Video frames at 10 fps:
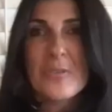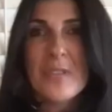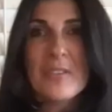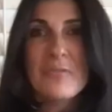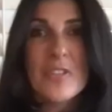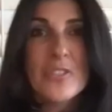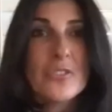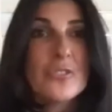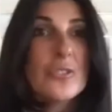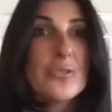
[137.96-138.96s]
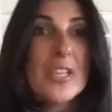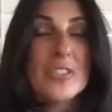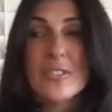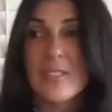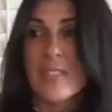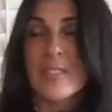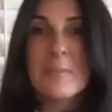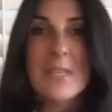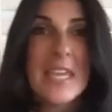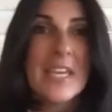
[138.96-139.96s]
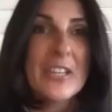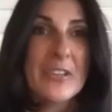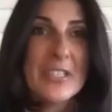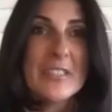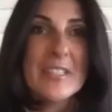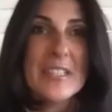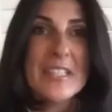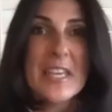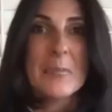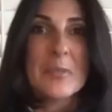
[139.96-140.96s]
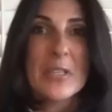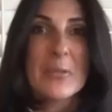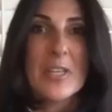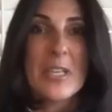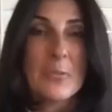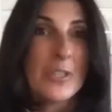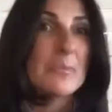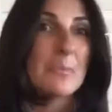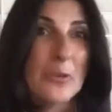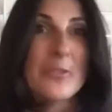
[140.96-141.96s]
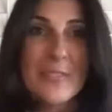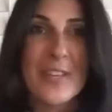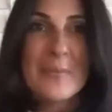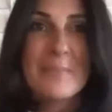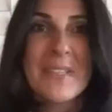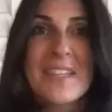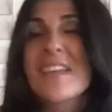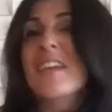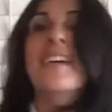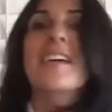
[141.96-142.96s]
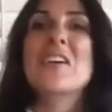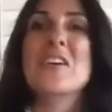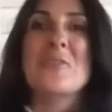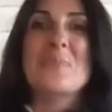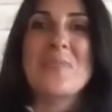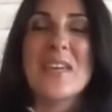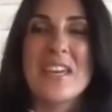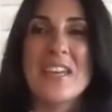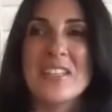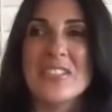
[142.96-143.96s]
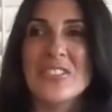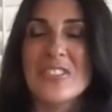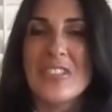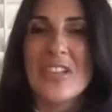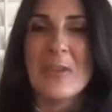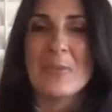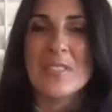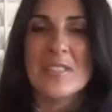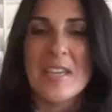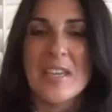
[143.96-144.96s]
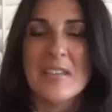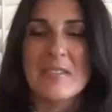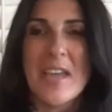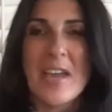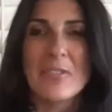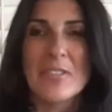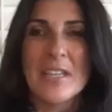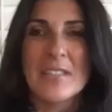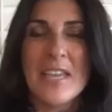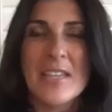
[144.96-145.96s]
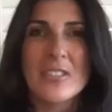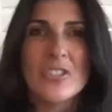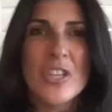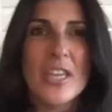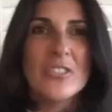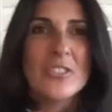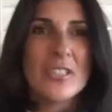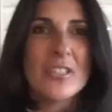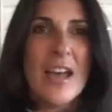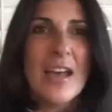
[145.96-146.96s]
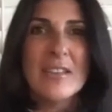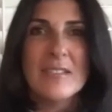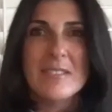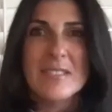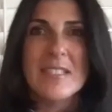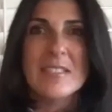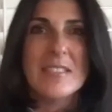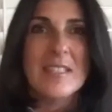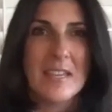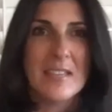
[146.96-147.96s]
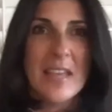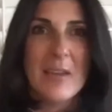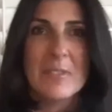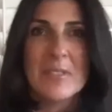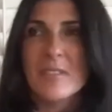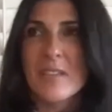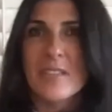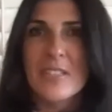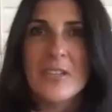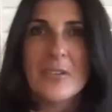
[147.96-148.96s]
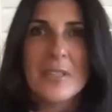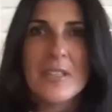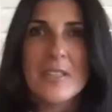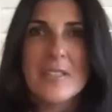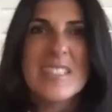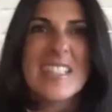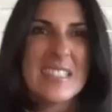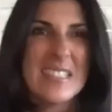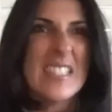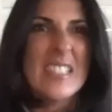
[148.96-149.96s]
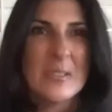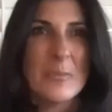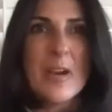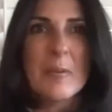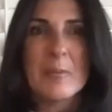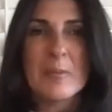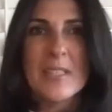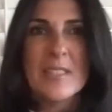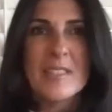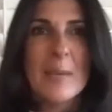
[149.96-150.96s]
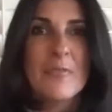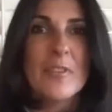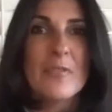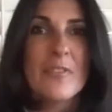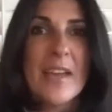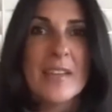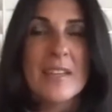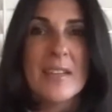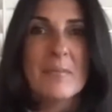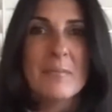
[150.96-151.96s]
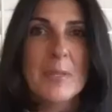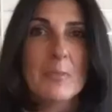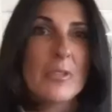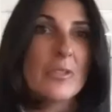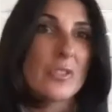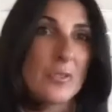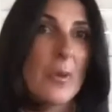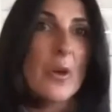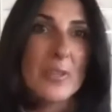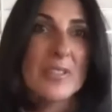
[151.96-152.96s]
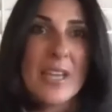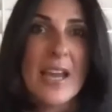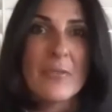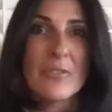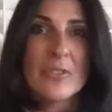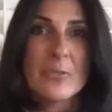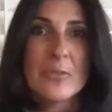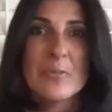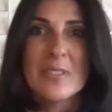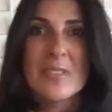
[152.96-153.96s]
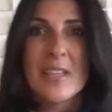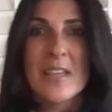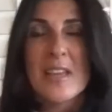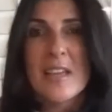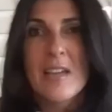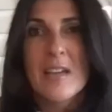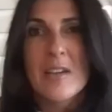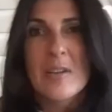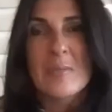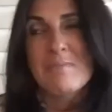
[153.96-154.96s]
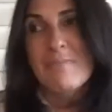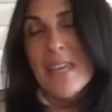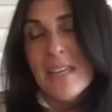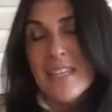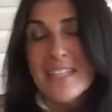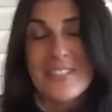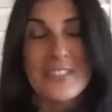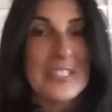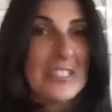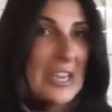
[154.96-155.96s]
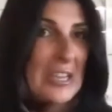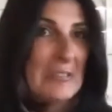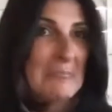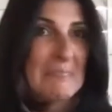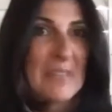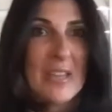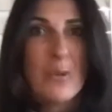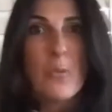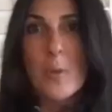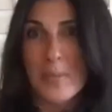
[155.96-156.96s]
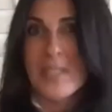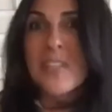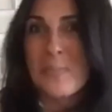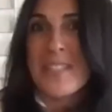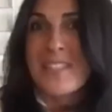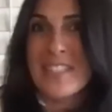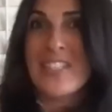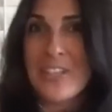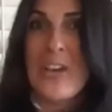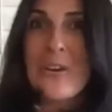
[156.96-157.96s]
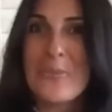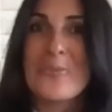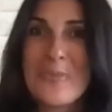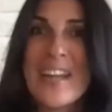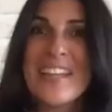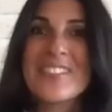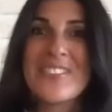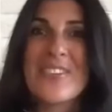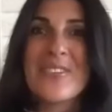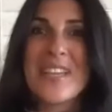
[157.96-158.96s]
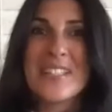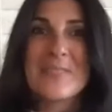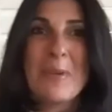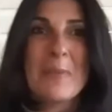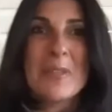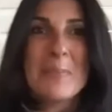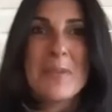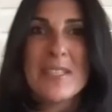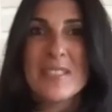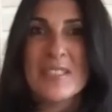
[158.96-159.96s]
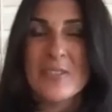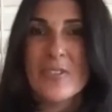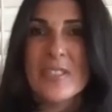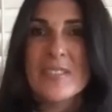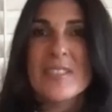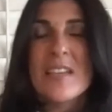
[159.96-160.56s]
they featured two agencies, McCann Erickson and Campbell Ewald. I worked at both of them. And I would say advertising hasn't changed a lot since then. That was, in the 60s, probably, except for the fact that people don't smoke in conference rooms. And I guess today a woman can be CEO, right? So that's probably the biggest difference.